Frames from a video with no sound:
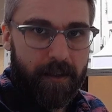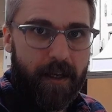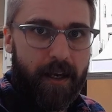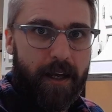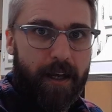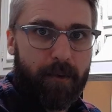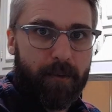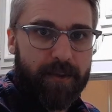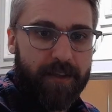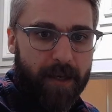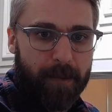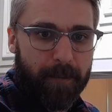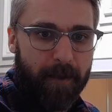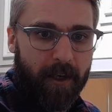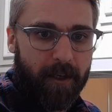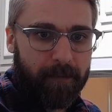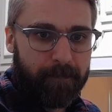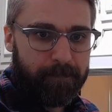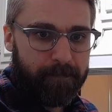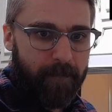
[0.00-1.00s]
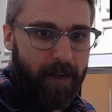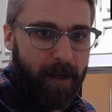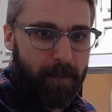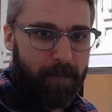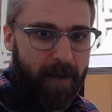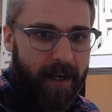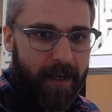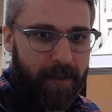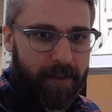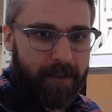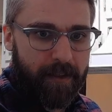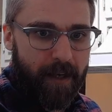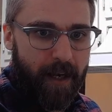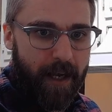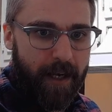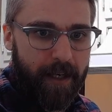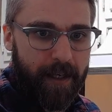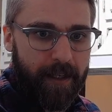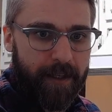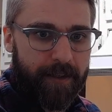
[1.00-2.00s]
What's up, y'all? I'm back,
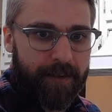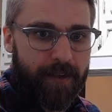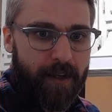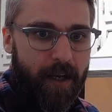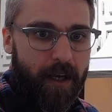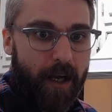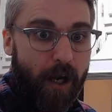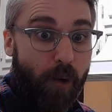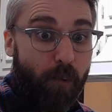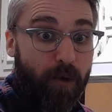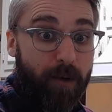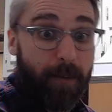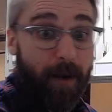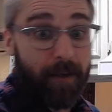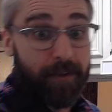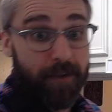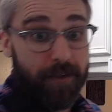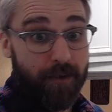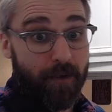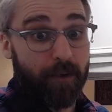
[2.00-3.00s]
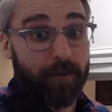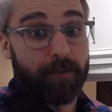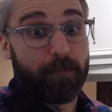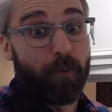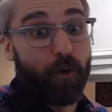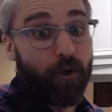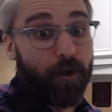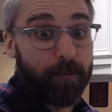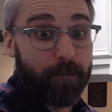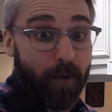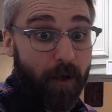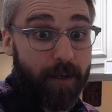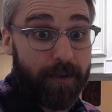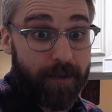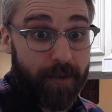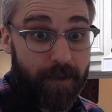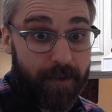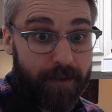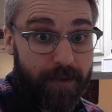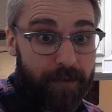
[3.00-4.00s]
and we're about to start the boiling
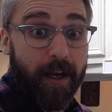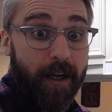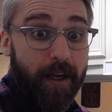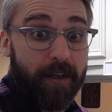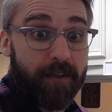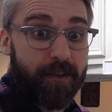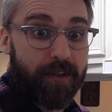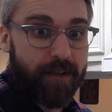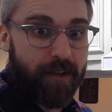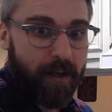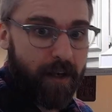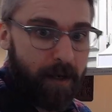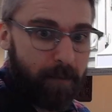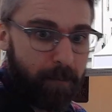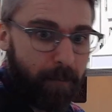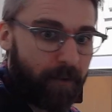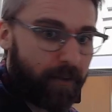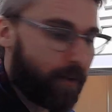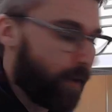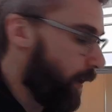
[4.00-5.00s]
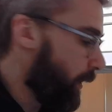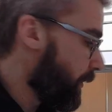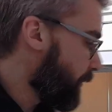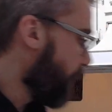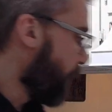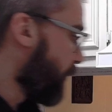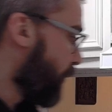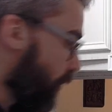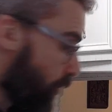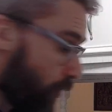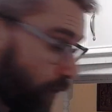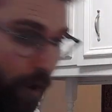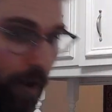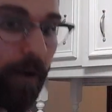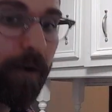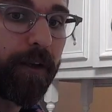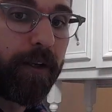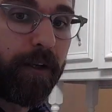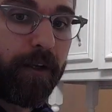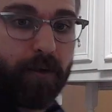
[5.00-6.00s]
process. And just a couple things. Let me just show
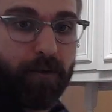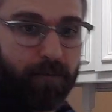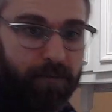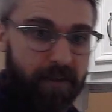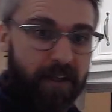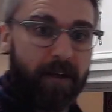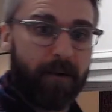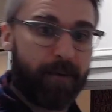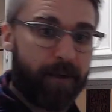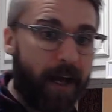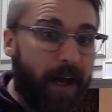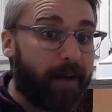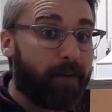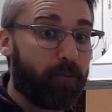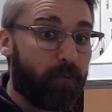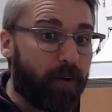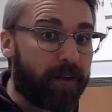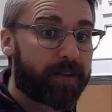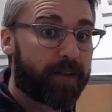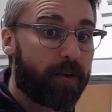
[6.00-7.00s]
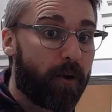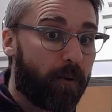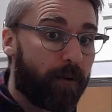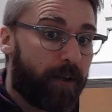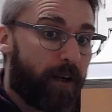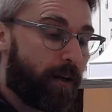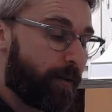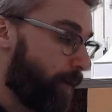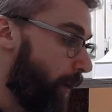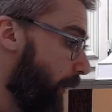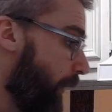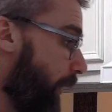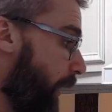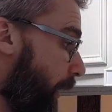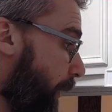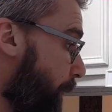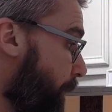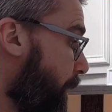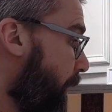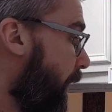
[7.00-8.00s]
you, kind of what's going on right
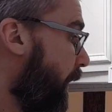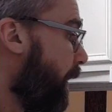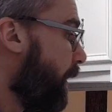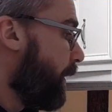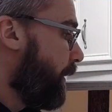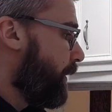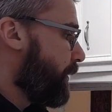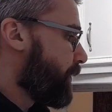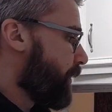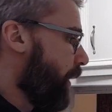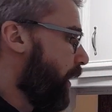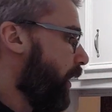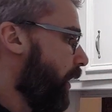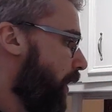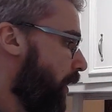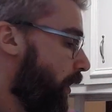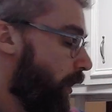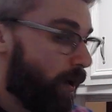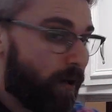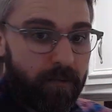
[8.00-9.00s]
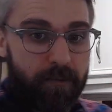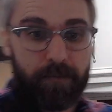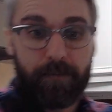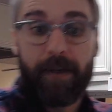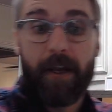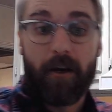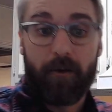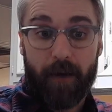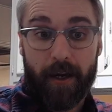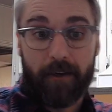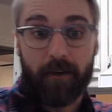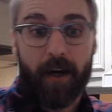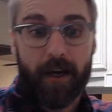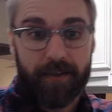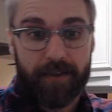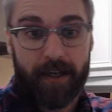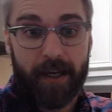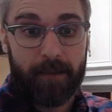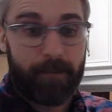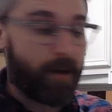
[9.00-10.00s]
now. So, like last
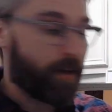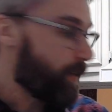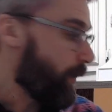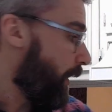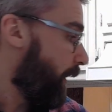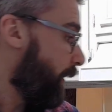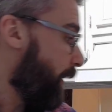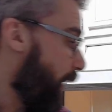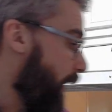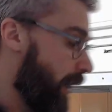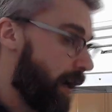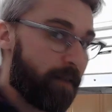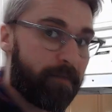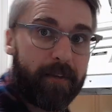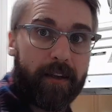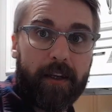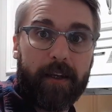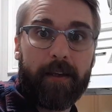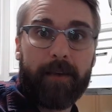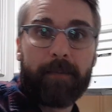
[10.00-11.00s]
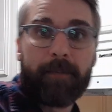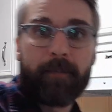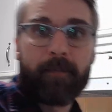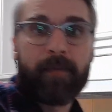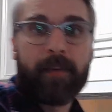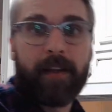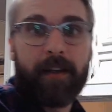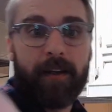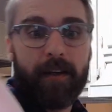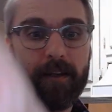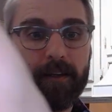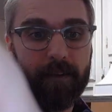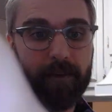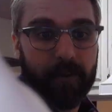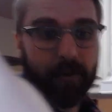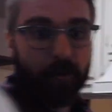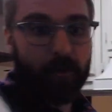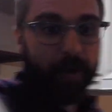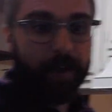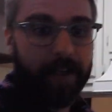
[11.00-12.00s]
time I said, I have the
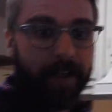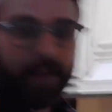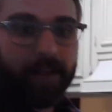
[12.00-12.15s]
3